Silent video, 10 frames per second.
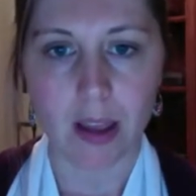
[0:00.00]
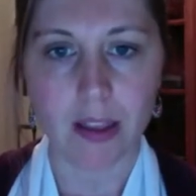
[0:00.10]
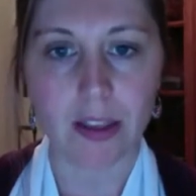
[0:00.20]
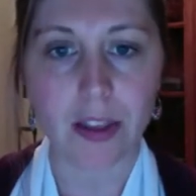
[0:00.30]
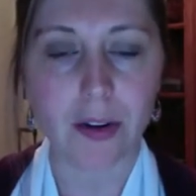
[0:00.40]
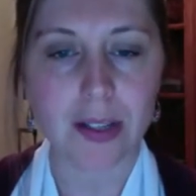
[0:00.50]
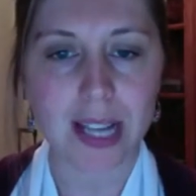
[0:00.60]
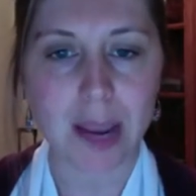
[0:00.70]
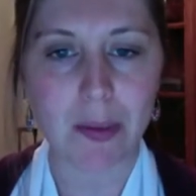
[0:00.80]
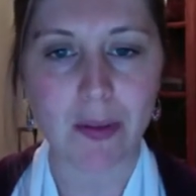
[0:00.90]
The third
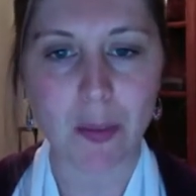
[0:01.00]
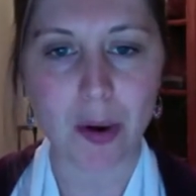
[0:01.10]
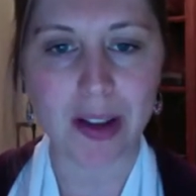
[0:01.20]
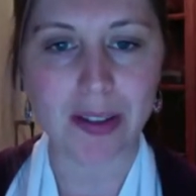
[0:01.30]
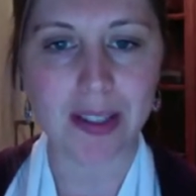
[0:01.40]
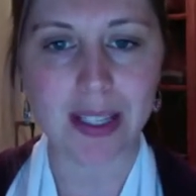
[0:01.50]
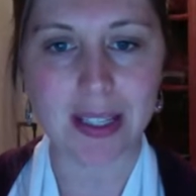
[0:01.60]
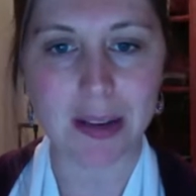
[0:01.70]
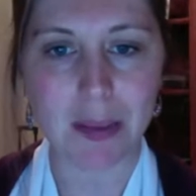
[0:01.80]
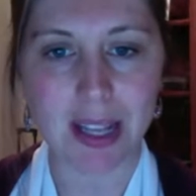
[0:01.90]
type of appraisal
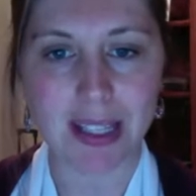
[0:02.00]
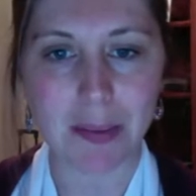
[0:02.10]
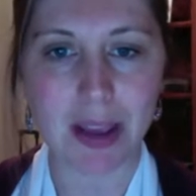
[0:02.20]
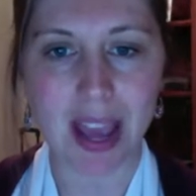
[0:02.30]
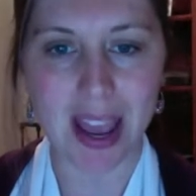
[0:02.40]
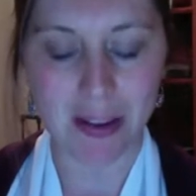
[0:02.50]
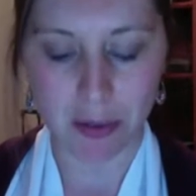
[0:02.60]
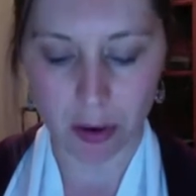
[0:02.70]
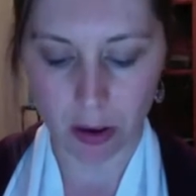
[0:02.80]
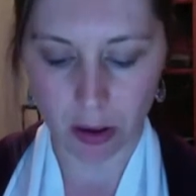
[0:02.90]
system is the
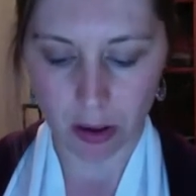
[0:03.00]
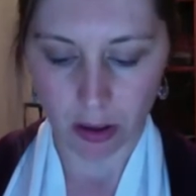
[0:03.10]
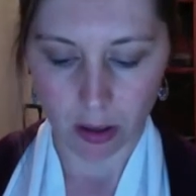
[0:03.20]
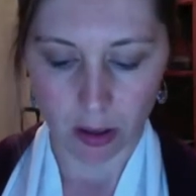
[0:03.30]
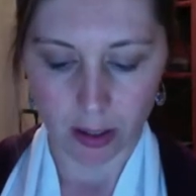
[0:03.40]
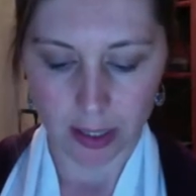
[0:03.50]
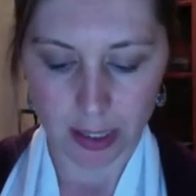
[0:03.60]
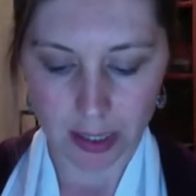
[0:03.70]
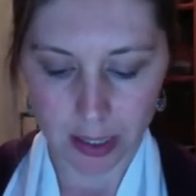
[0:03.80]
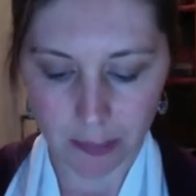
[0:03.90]
behavioral
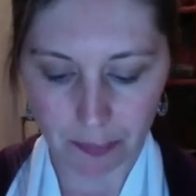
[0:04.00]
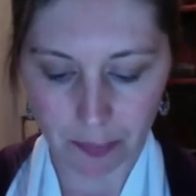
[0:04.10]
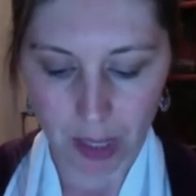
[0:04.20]
system.